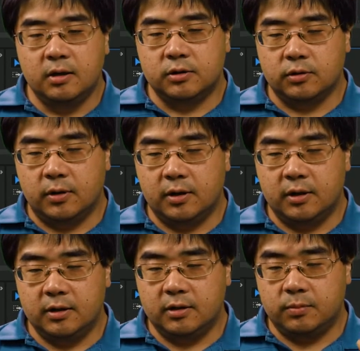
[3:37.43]
so I
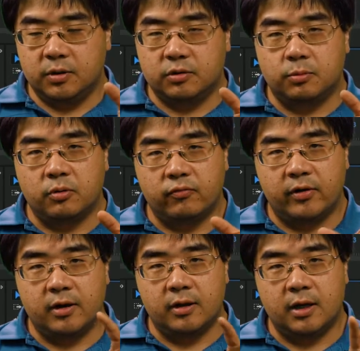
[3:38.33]
like the picture
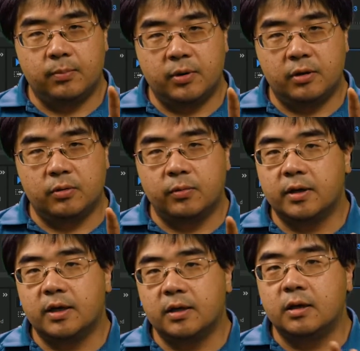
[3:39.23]
profile a lot better when
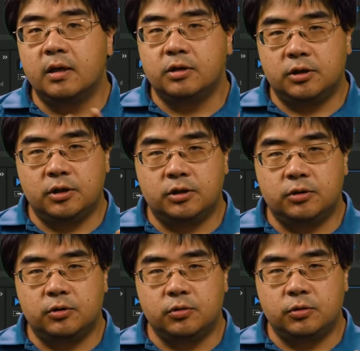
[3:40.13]
I change it
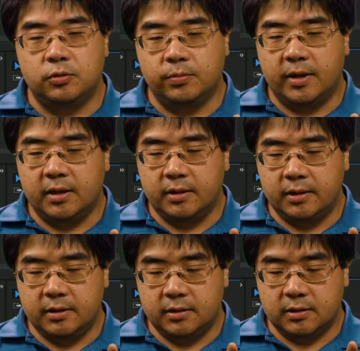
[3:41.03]
to suit my
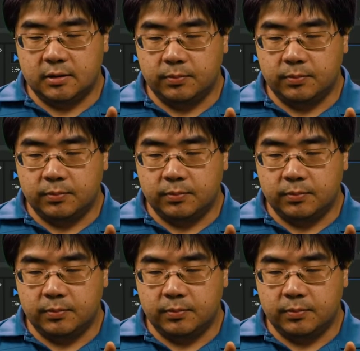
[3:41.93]
needs.